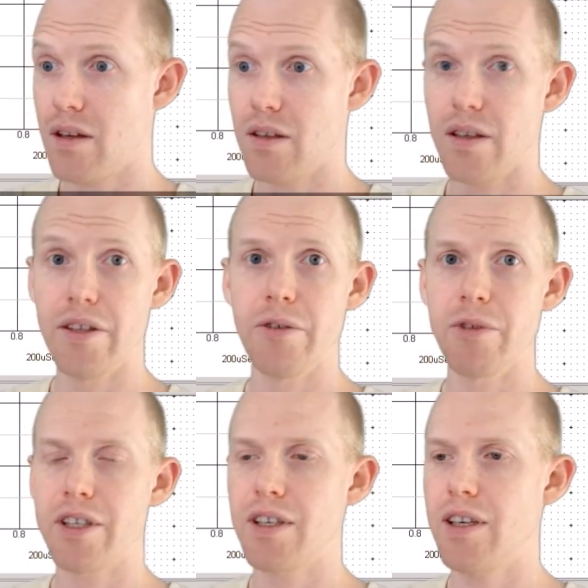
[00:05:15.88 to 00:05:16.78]
And then we
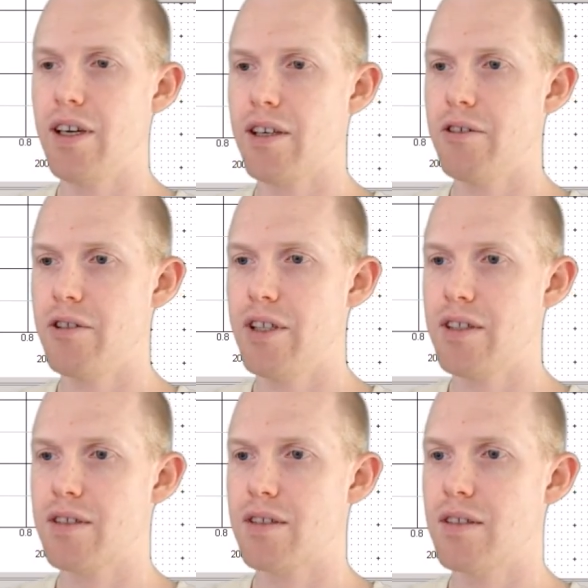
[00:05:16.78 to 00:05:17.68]
can echo
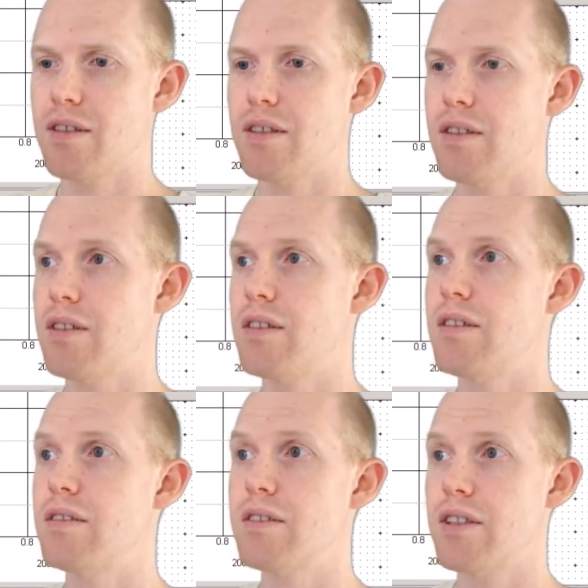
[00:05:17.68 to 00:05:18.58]
this to